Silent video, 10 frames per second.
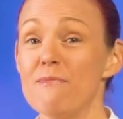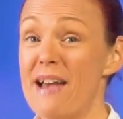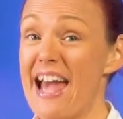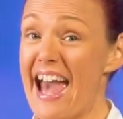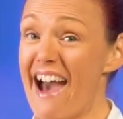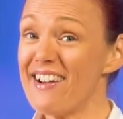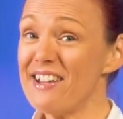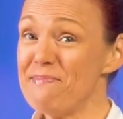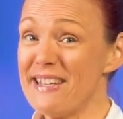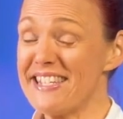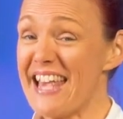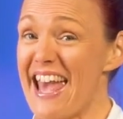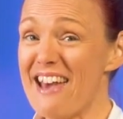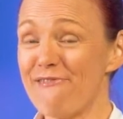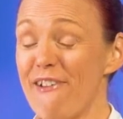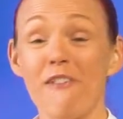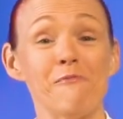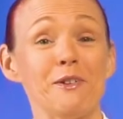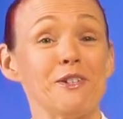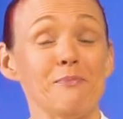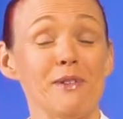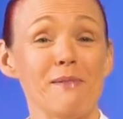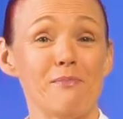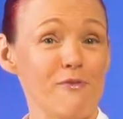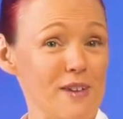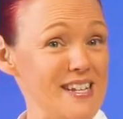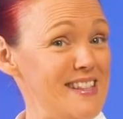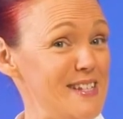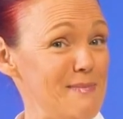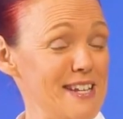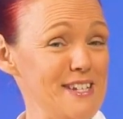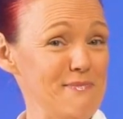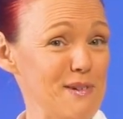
But how could Ms. F have possibly prevented this medicine